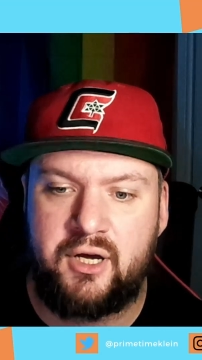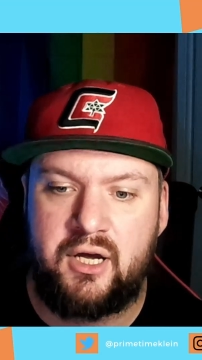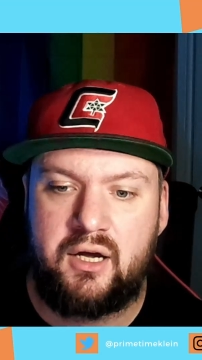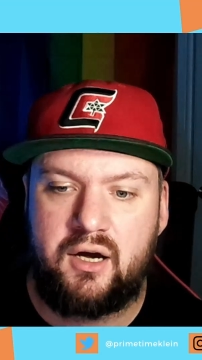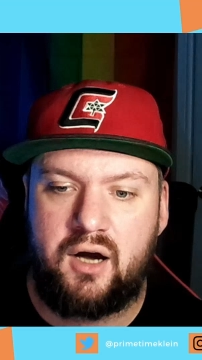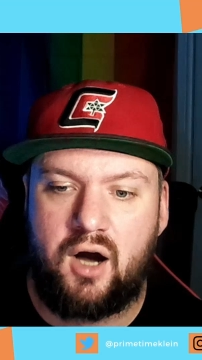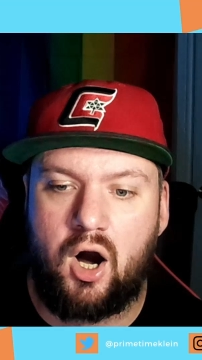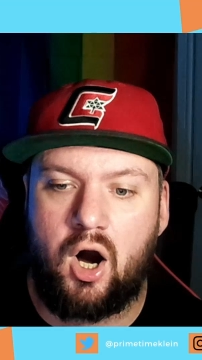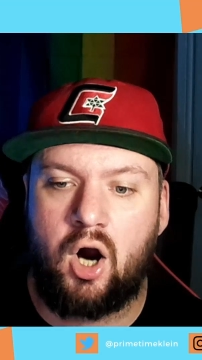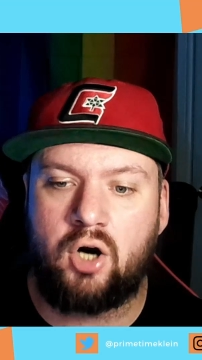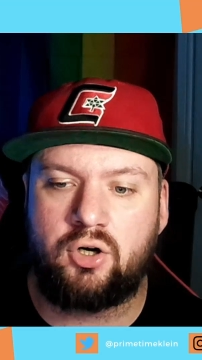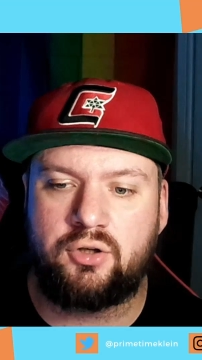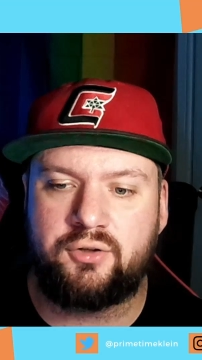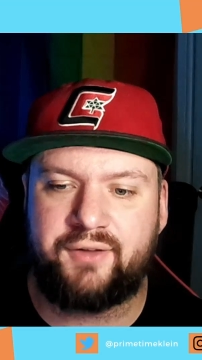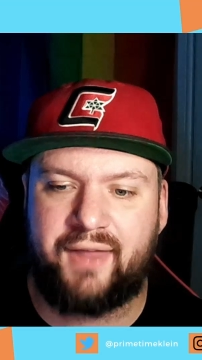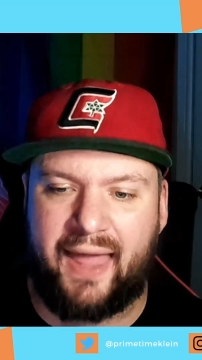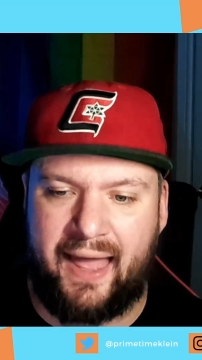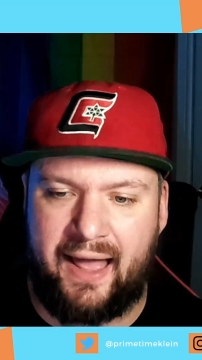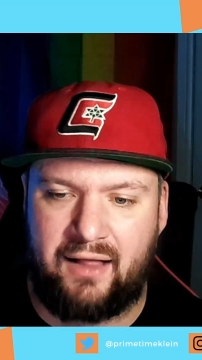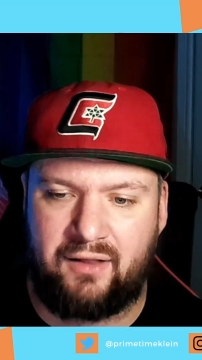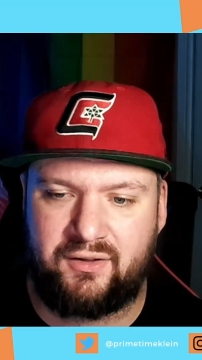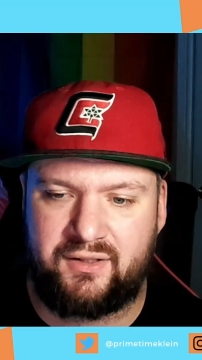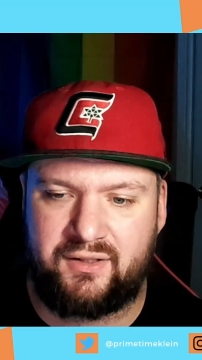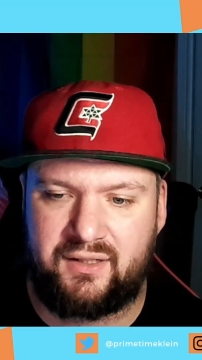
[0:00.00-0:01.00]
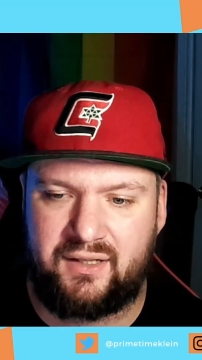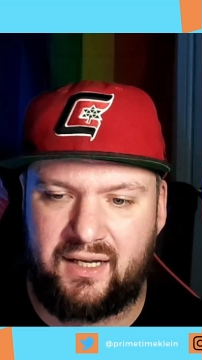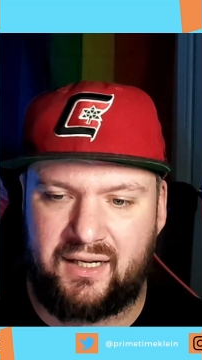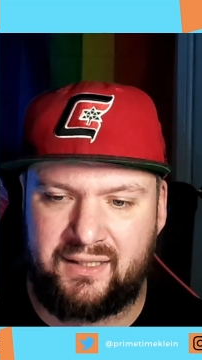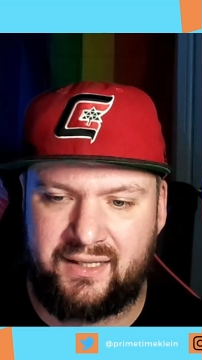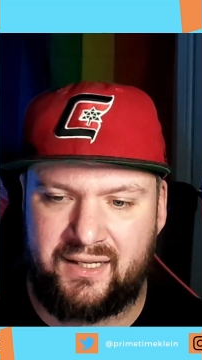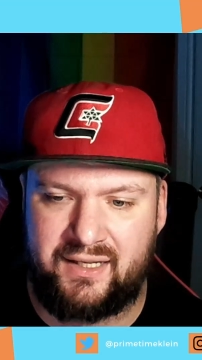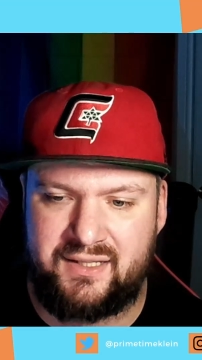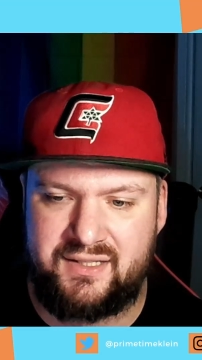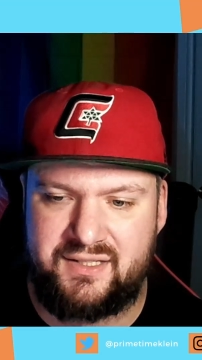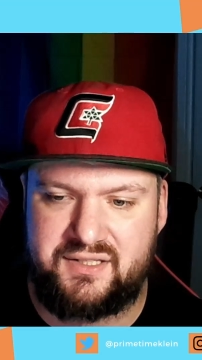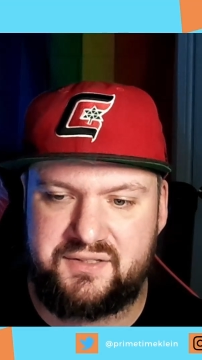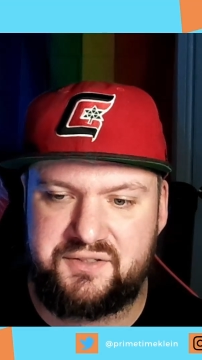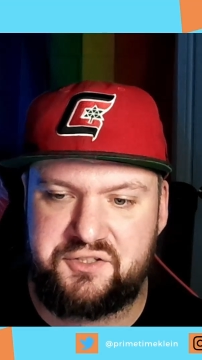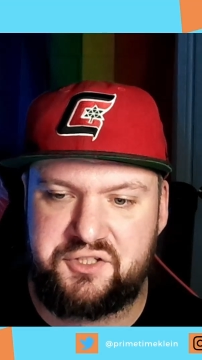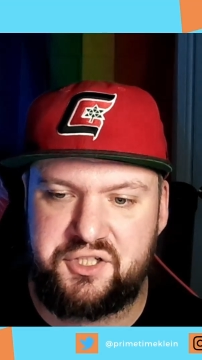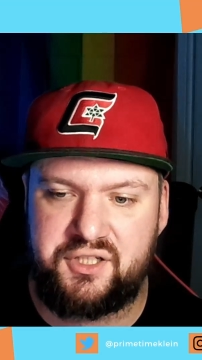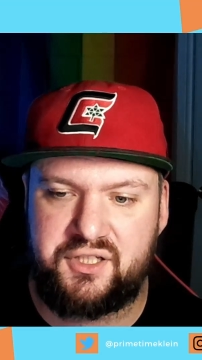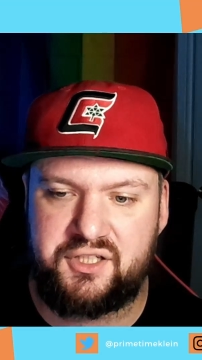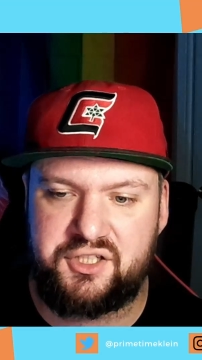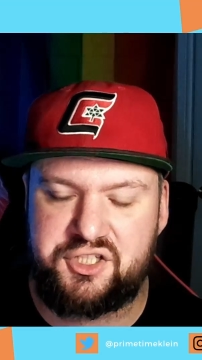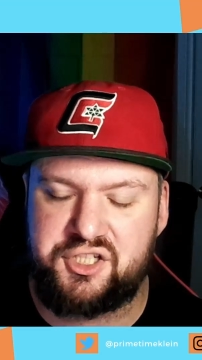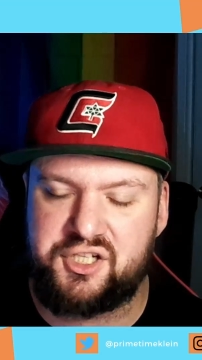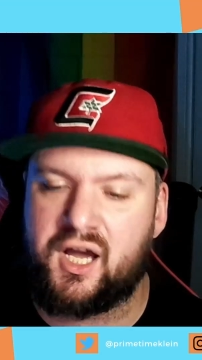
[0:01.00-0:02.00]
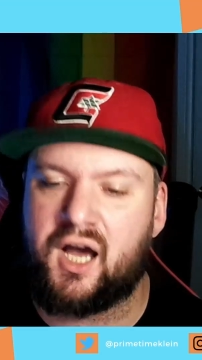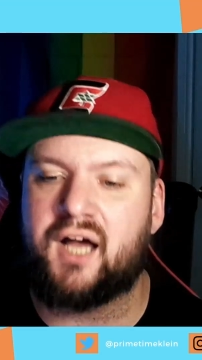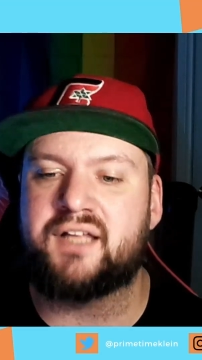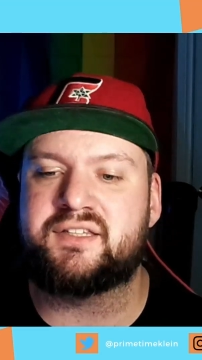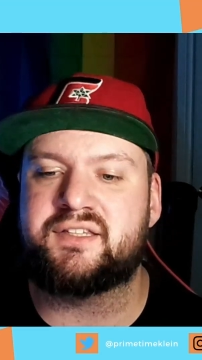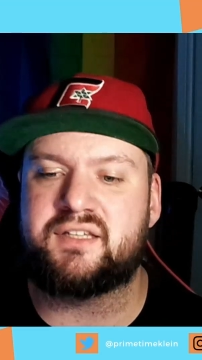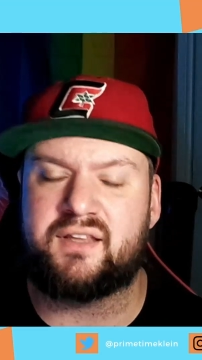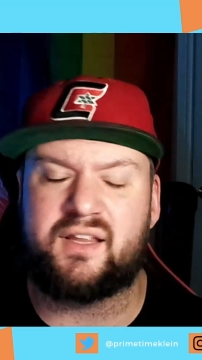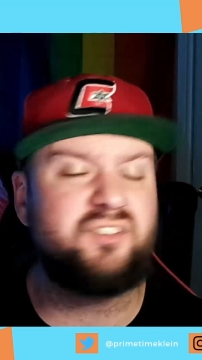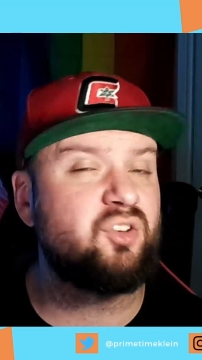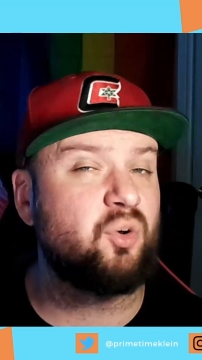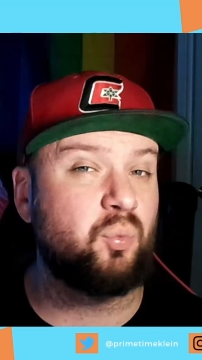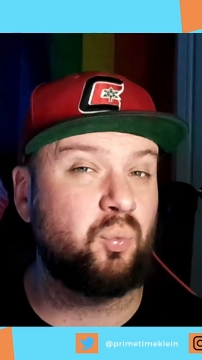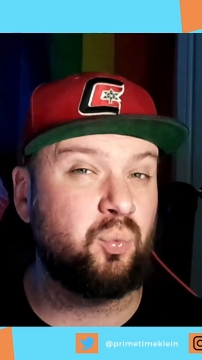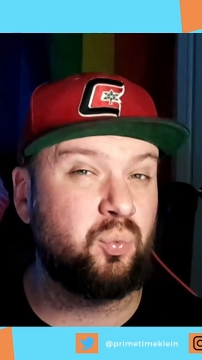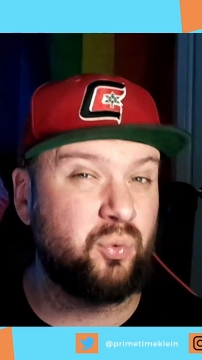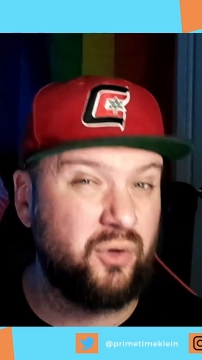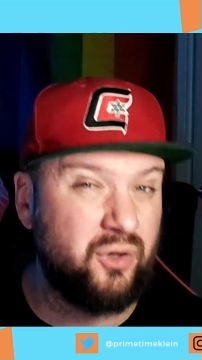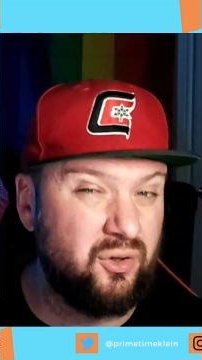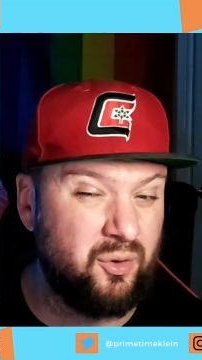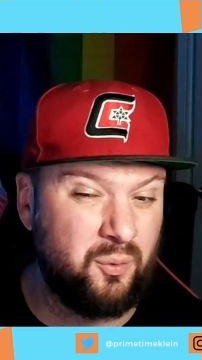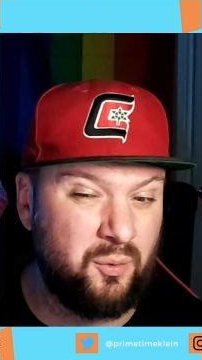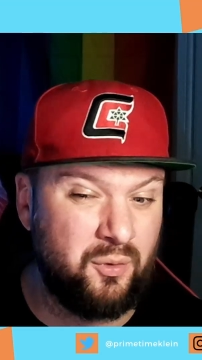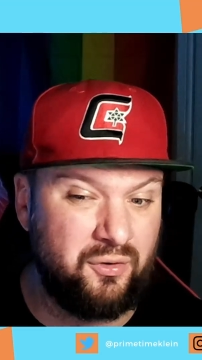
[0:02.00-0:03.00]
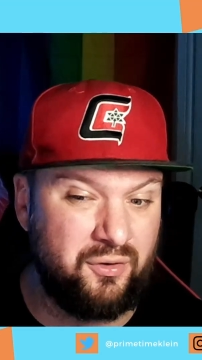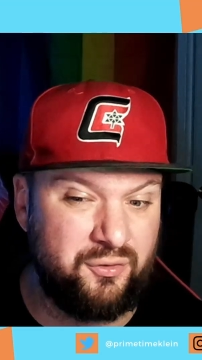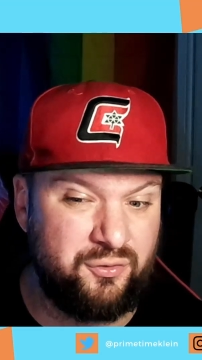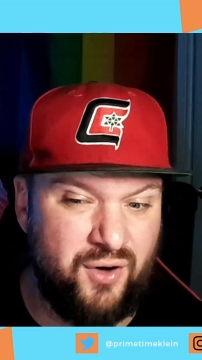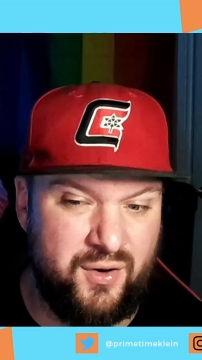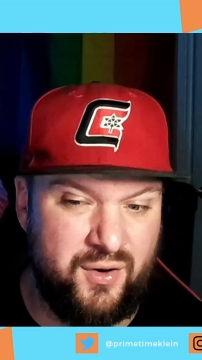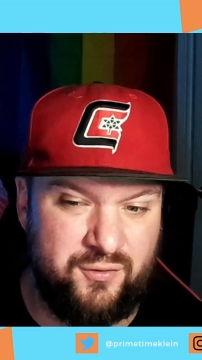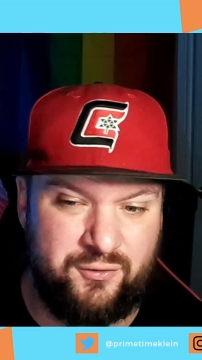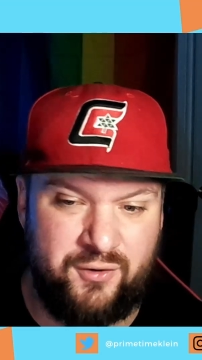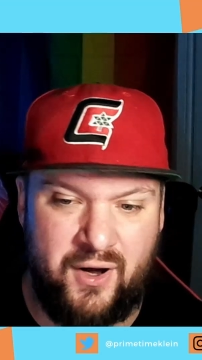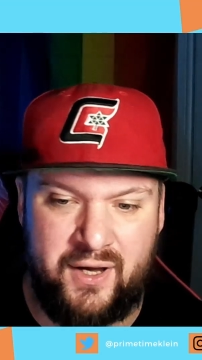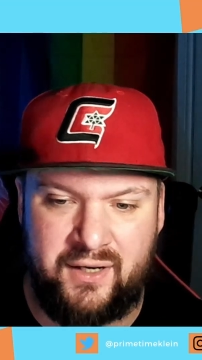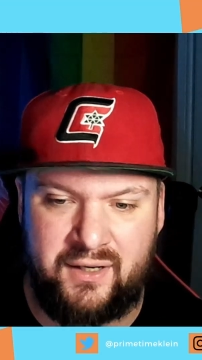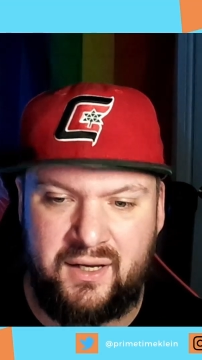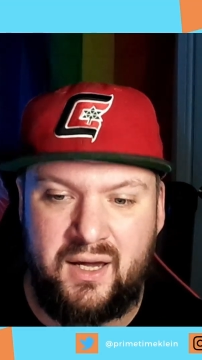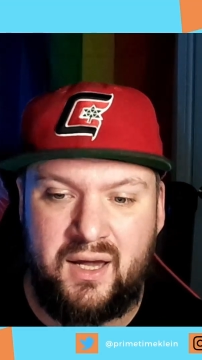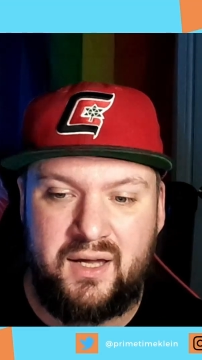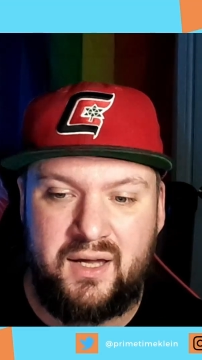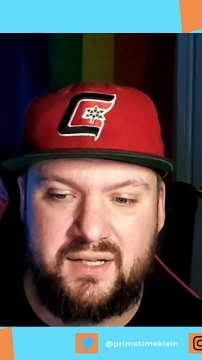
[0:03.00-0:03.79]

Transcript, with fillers: Arnold Allen against Giga Chikadze. That's a really really fun fight.